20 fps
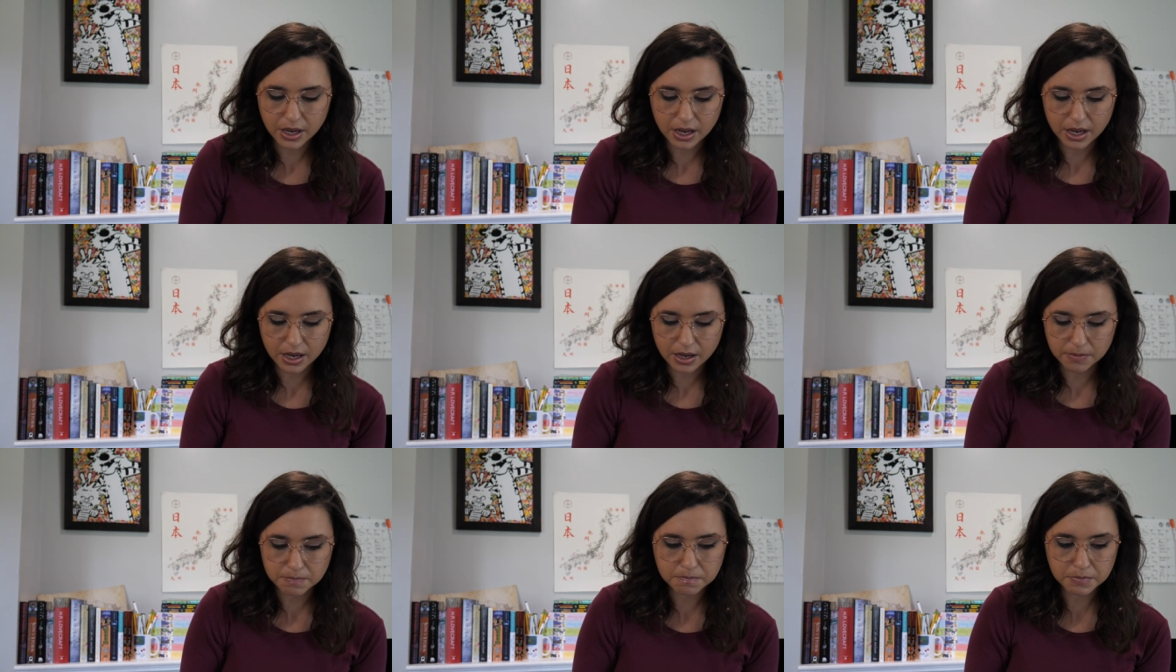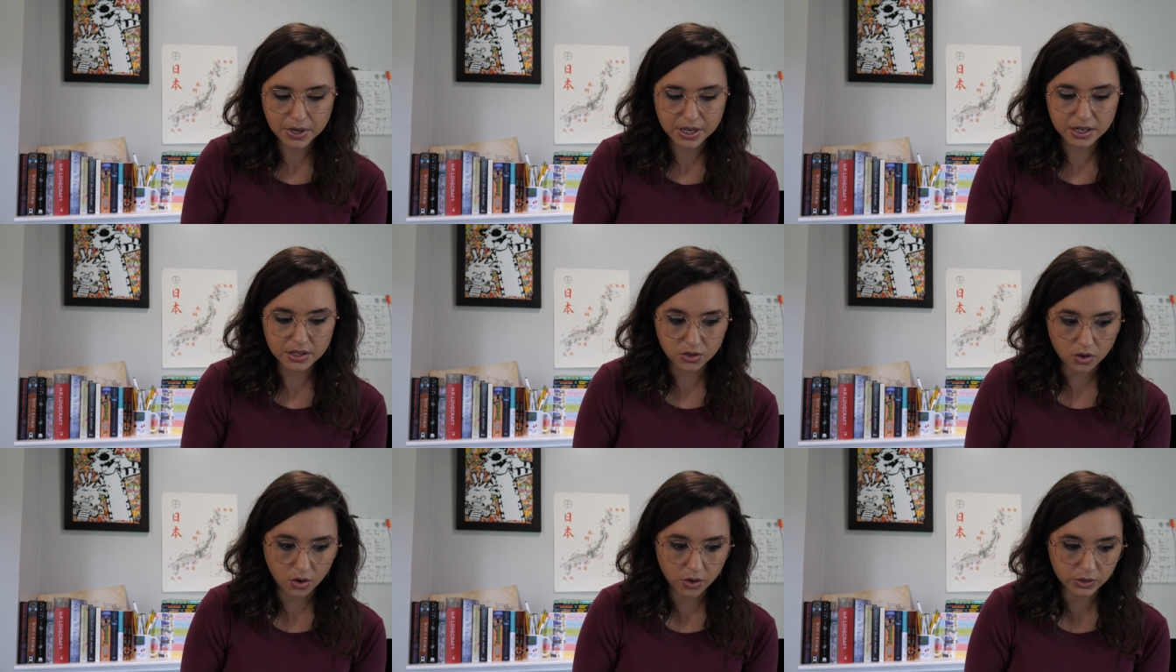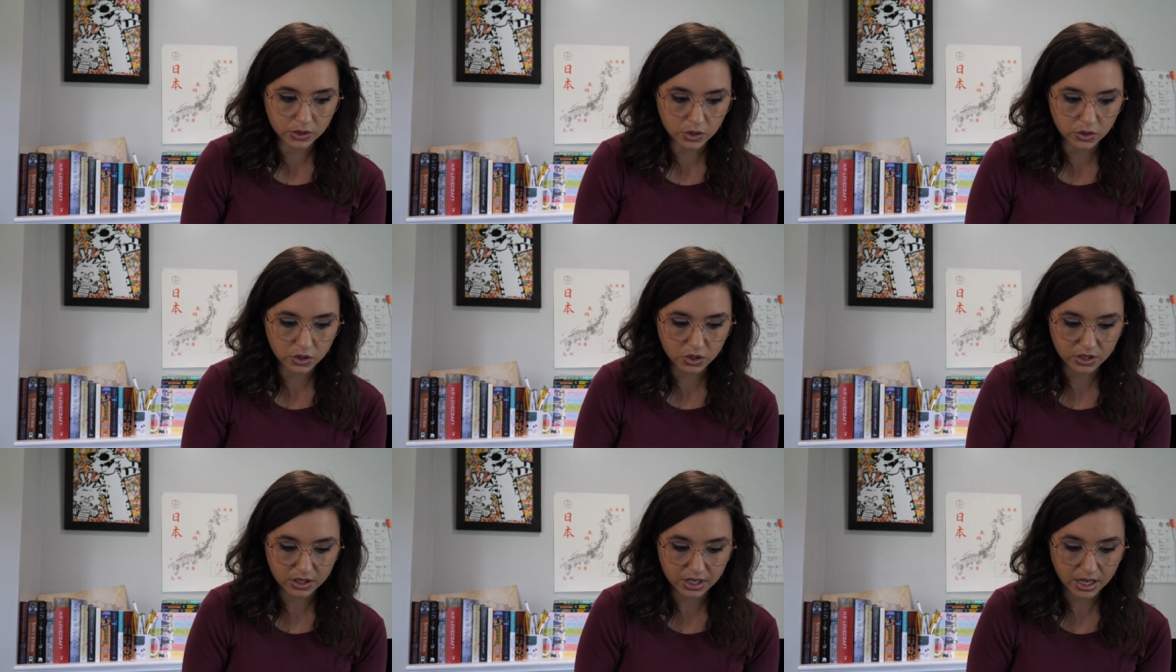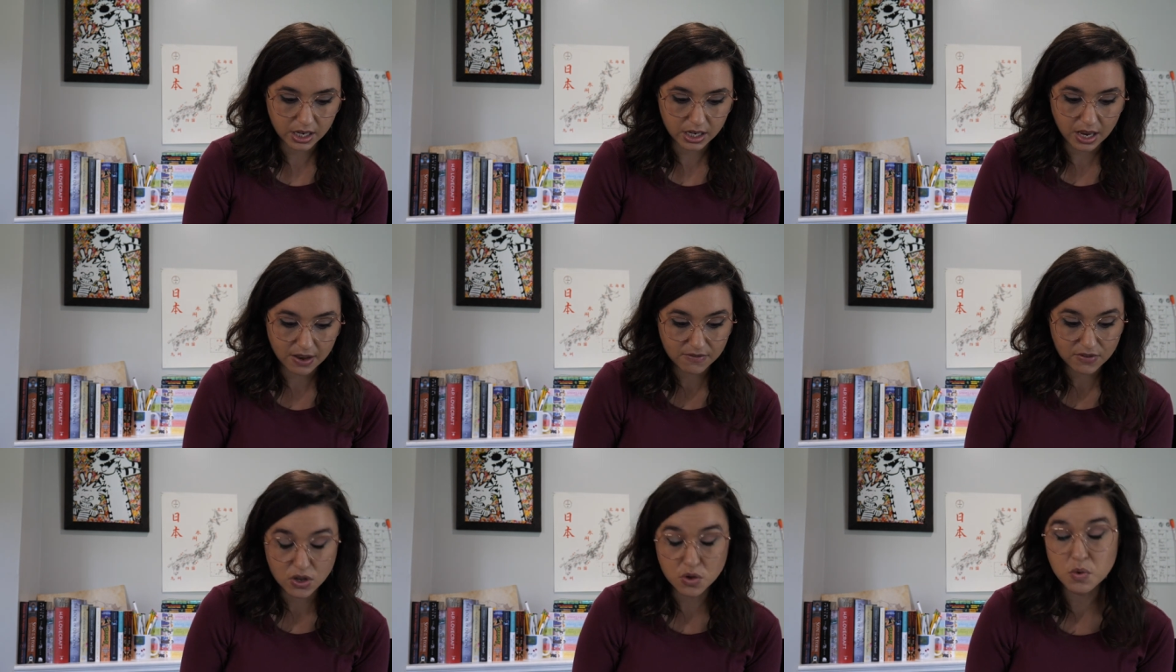um, but is also just like,
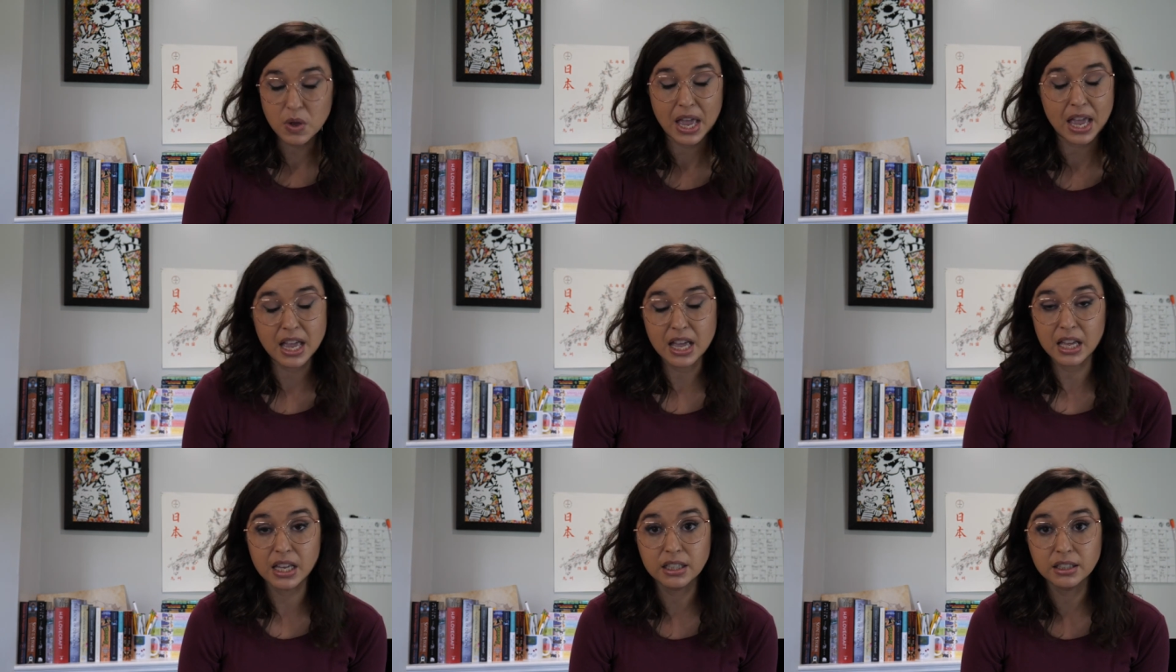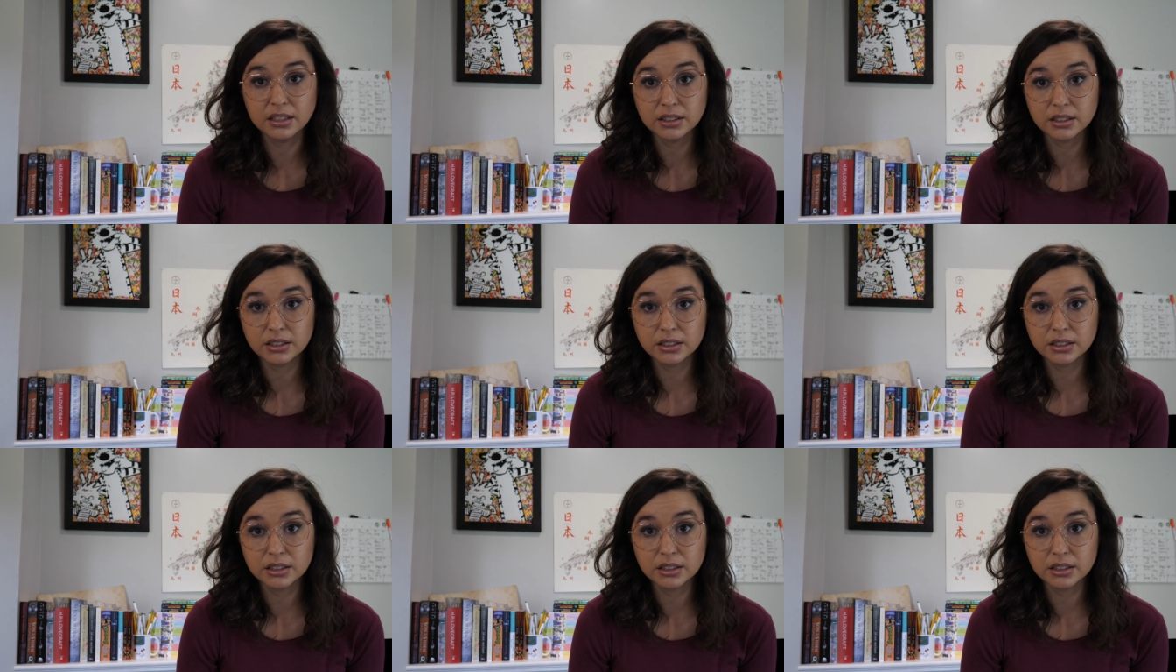if you can't,